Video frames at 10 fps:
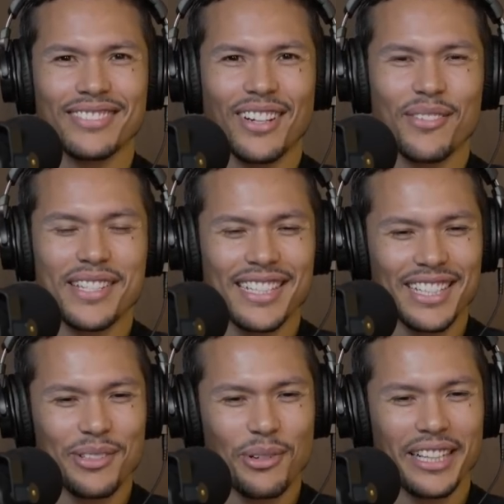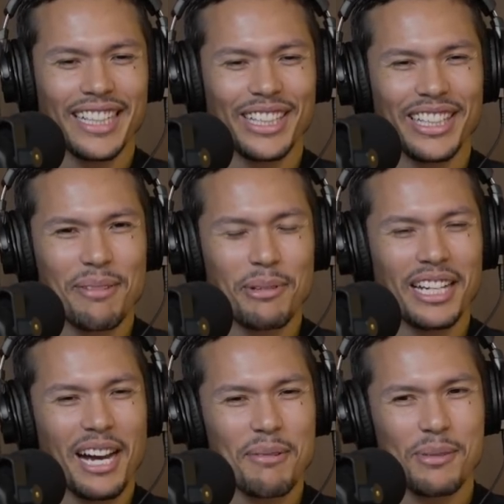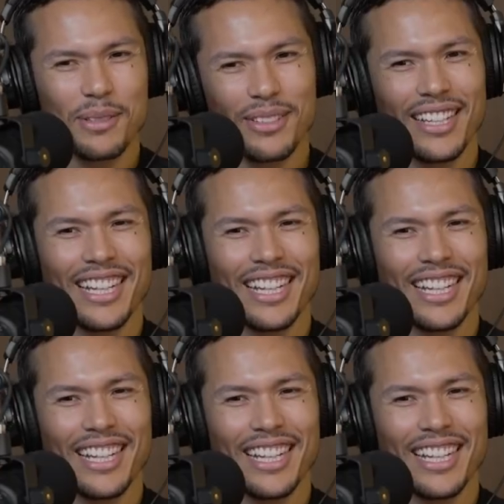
obviously you want to keep good habits, but